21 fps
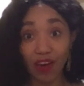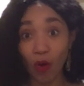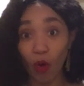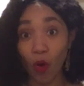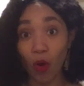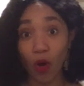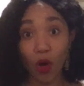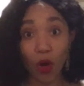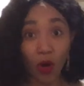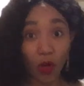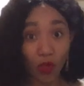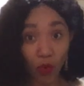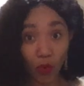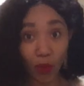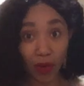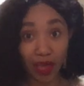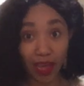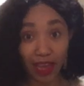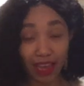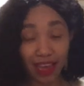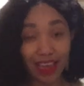all the
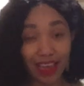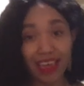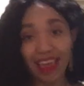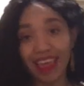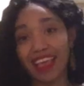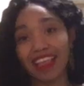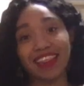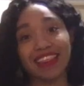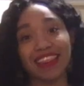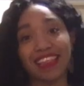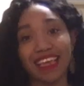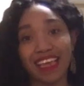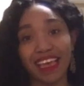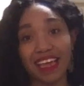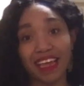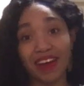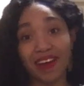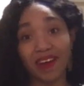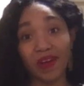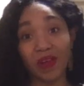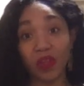way, and
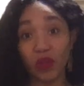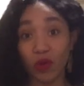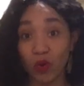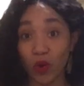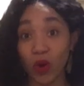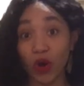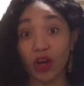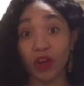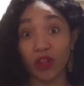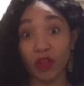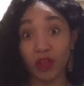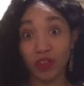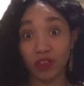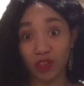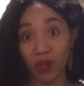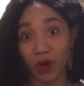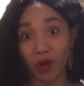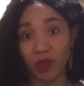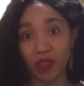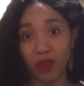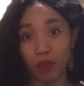then you're going to
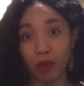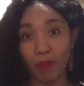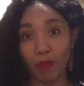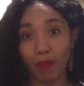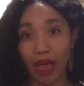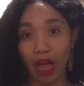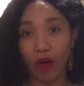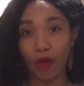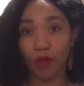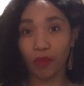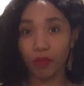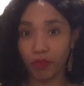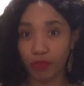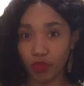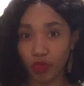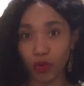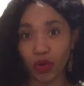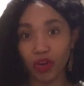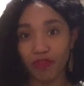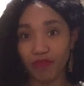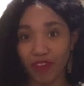turn them about
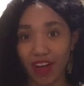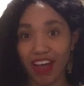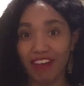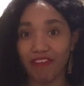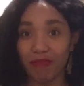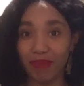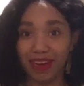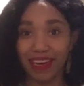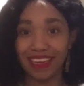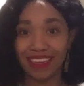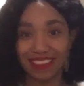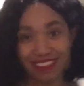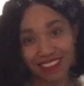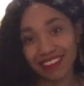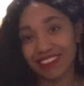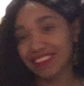3 to 5 minutes.